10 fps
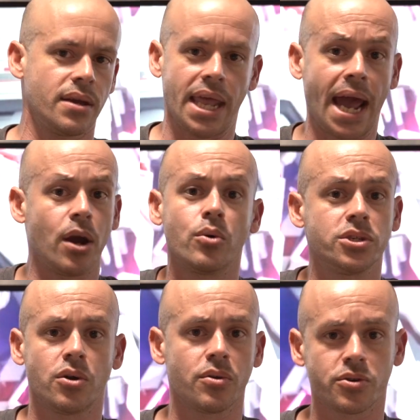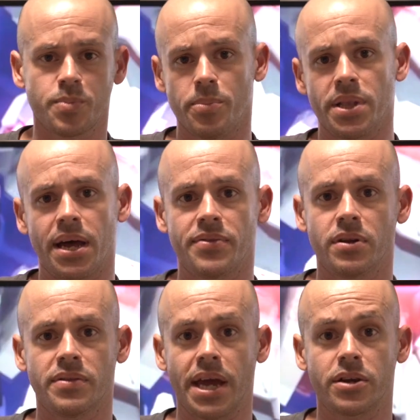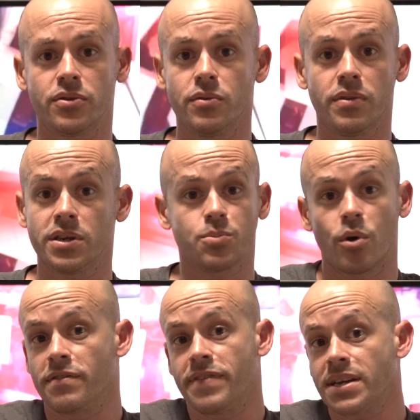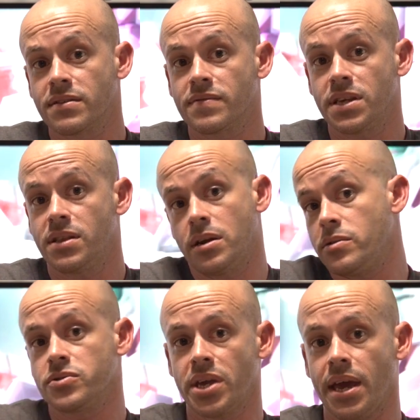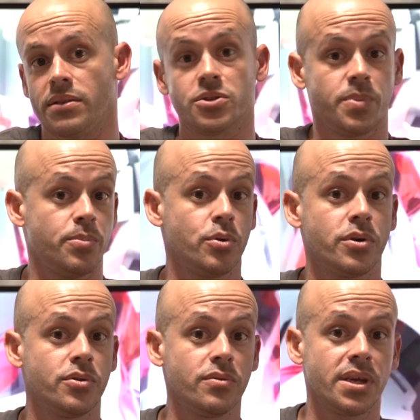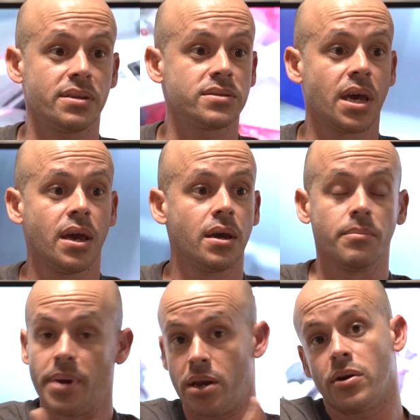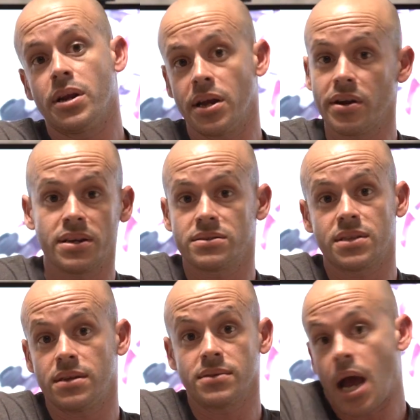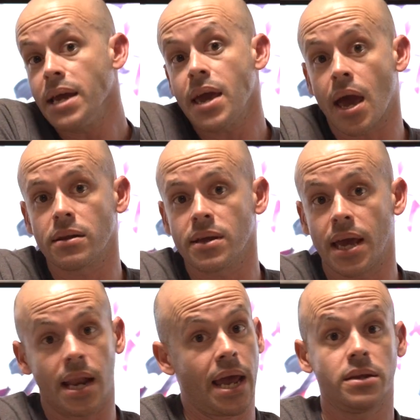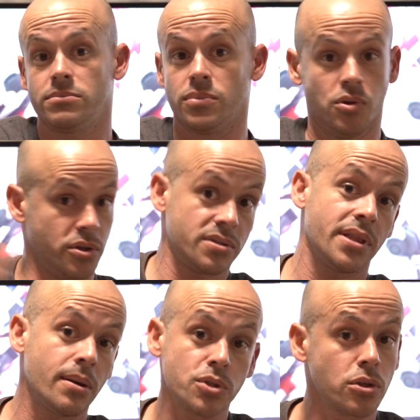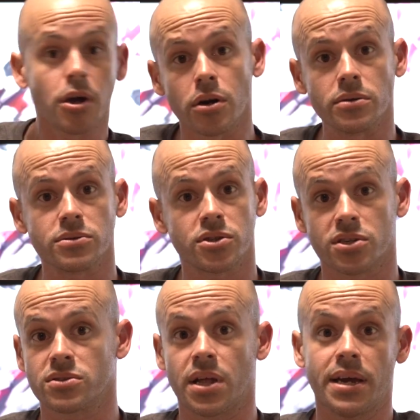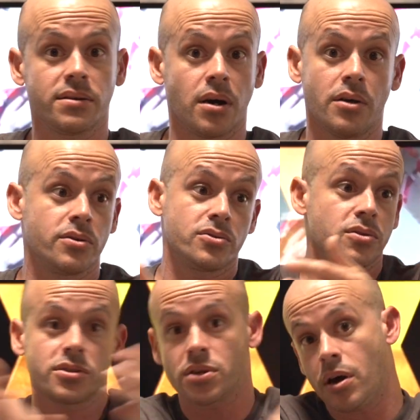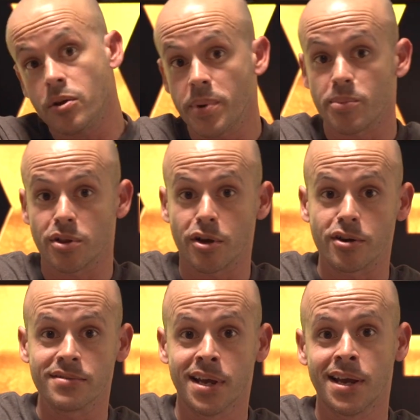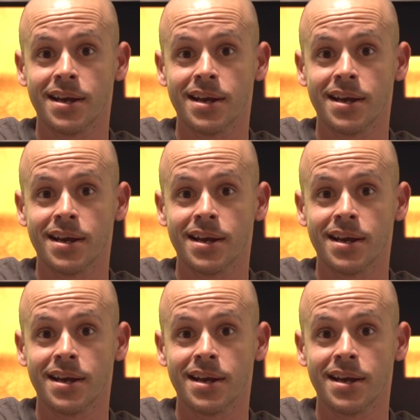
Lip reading: And I always know there's people out there that can do things more effectively than others can. There's people who can do things better in areas than I can, and I look to them to learn, just like others look to other people to learn.